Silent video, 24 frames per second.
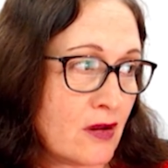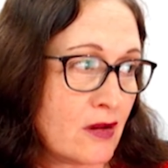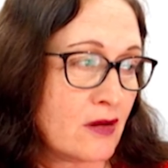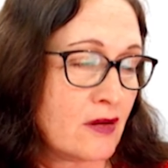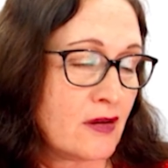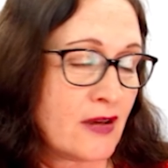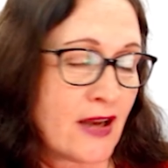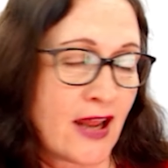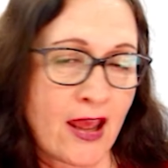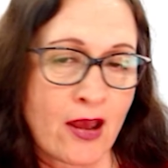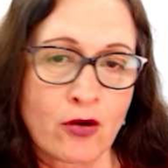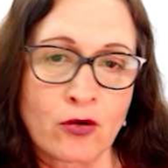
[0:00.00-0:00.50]

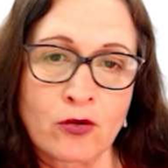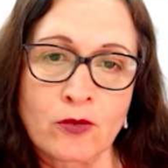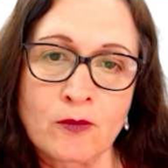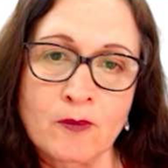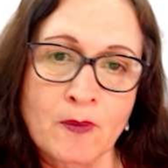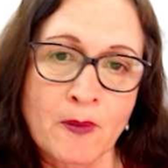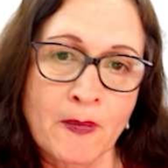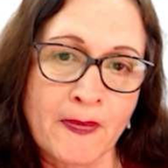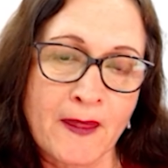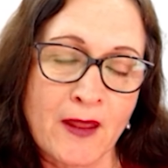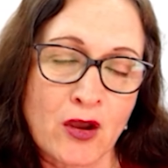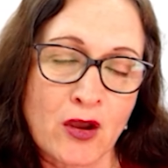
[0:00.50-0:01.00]
Now,
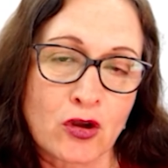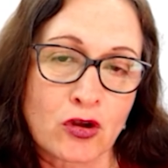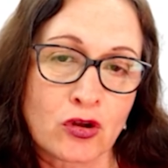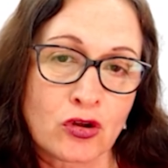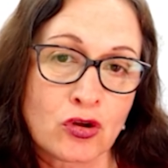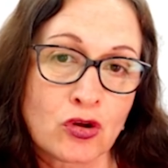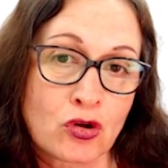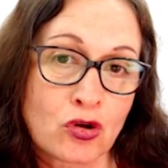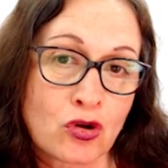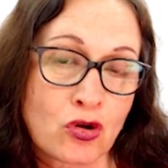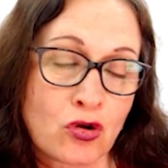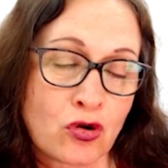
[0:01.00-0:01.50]

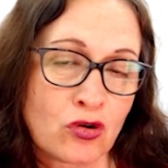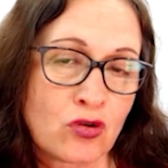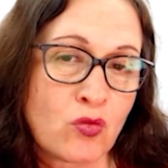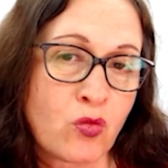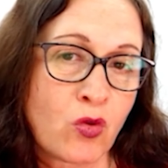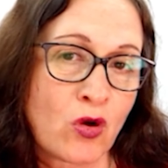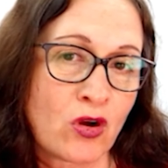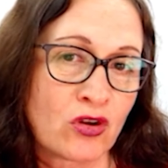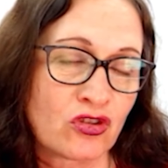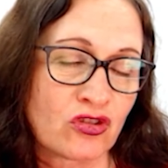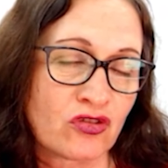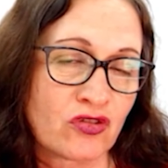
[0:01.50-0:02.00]
you could
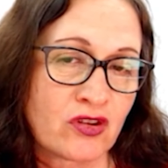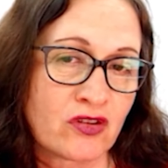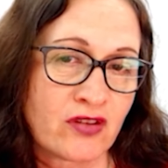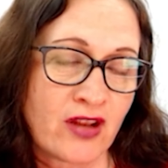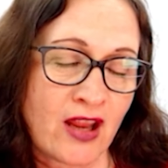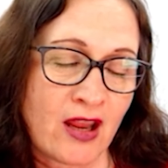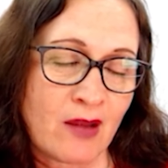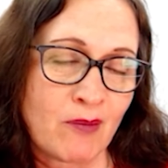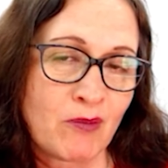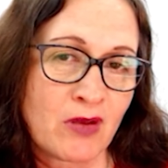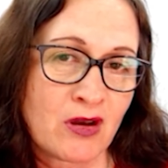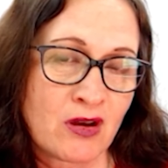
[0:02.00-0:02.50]
watch the
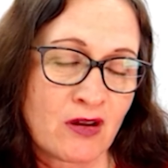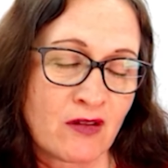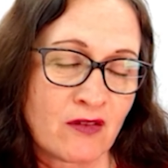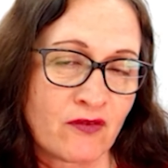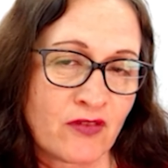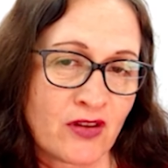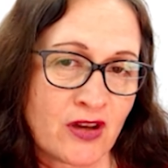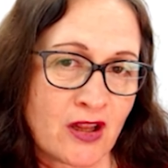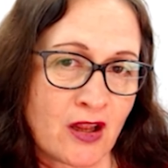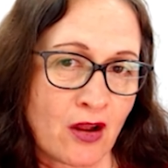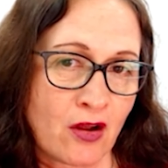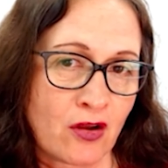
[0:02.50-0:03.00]
10-minute
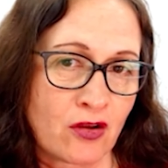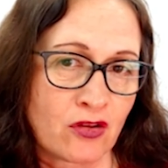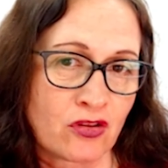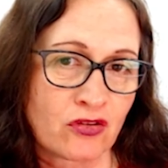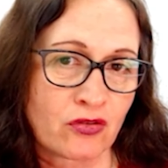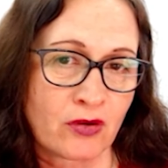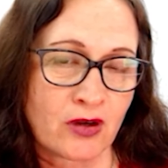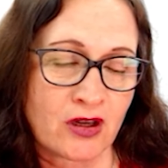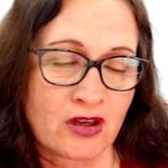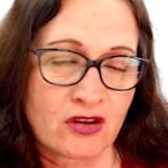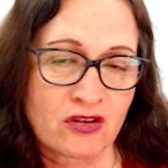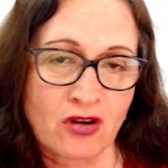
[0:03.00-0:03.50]
video
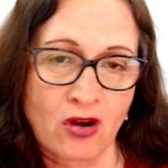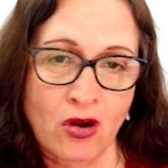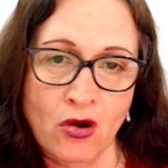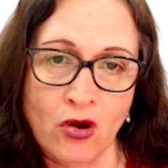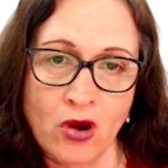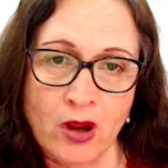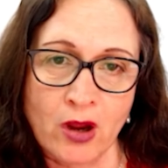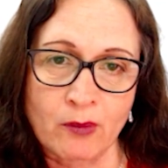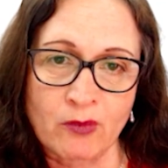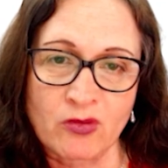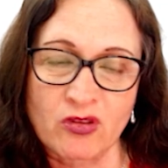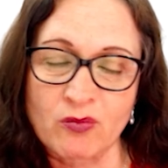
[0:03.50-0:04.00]
3
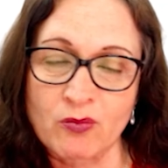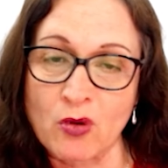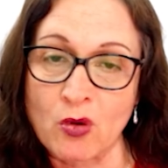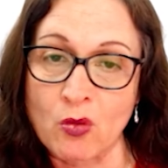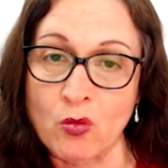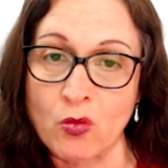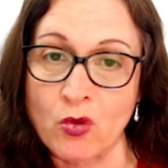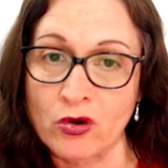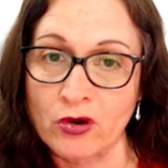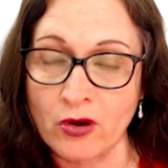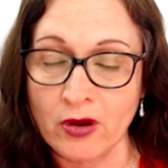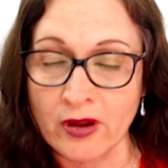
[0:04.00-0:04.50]
times, but
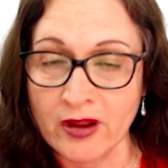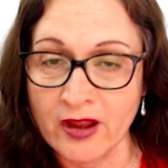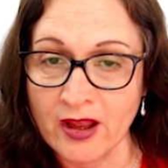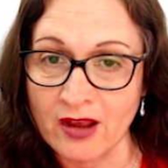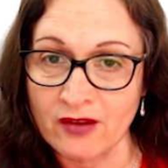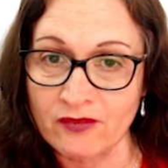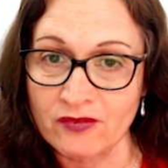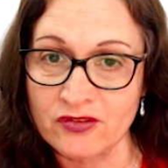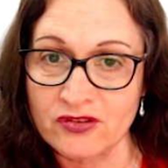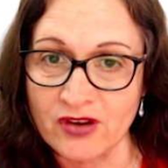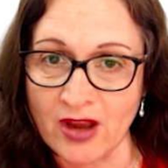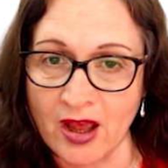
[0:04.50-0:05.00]
what I
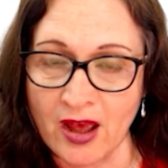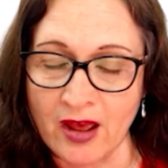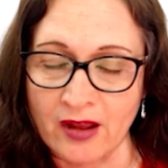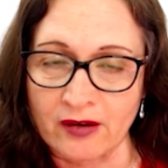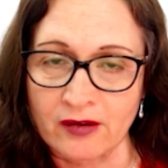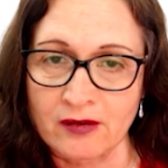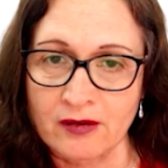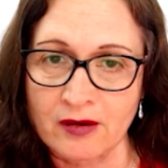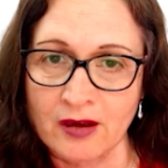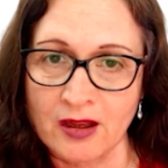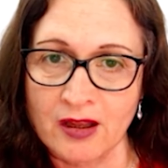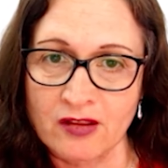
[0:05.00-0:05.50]
have
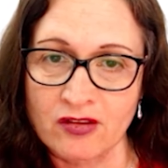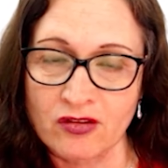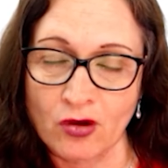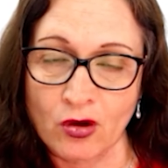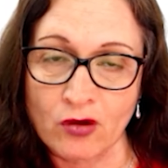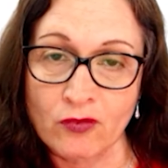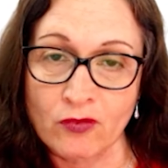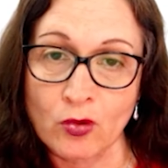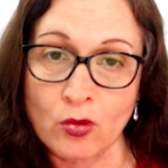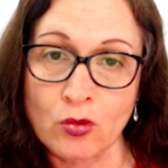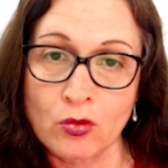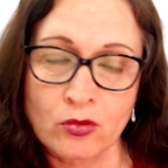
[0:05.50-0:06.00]
done is
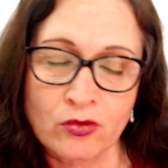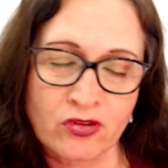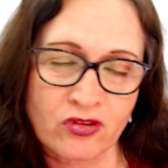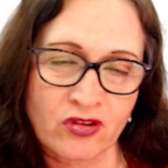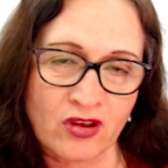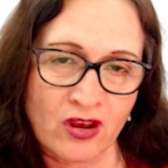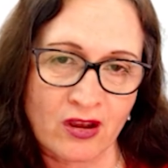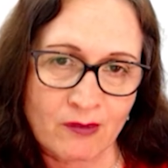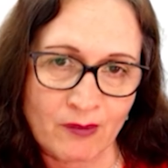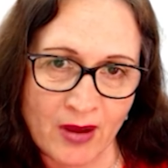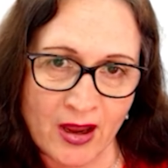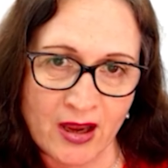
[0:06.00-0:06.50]
I've
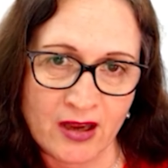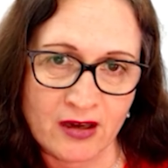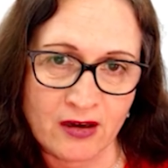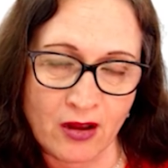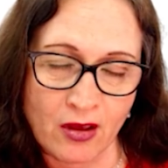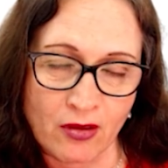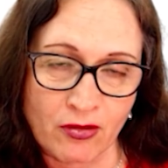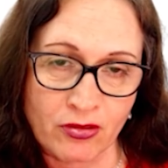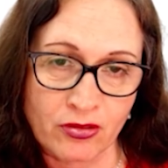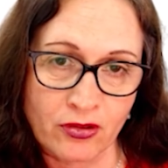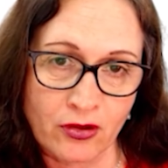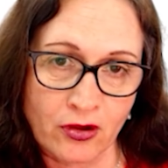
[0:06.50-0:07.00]
also made a
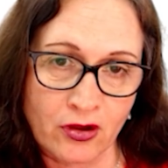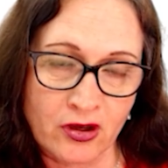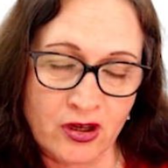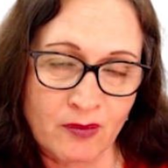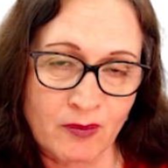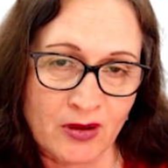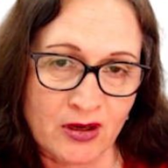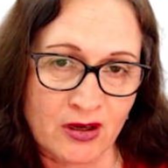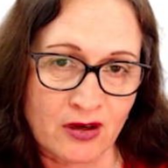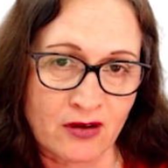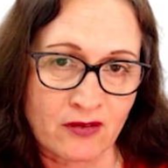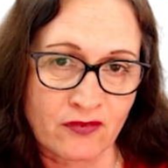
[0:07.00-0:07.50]

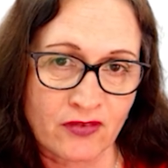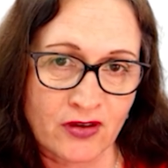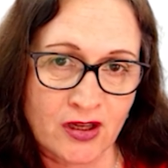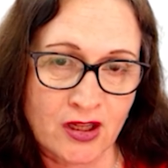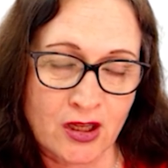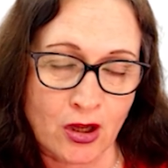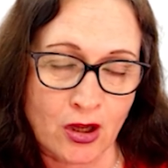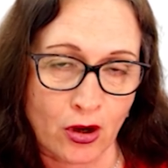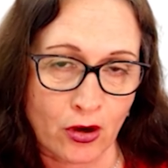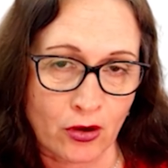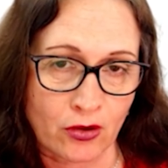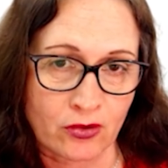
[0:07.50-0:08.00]
30-minute
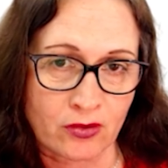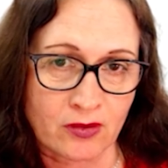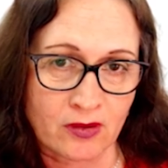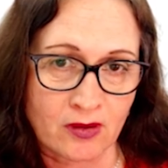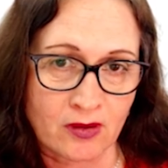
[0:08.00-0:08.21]
video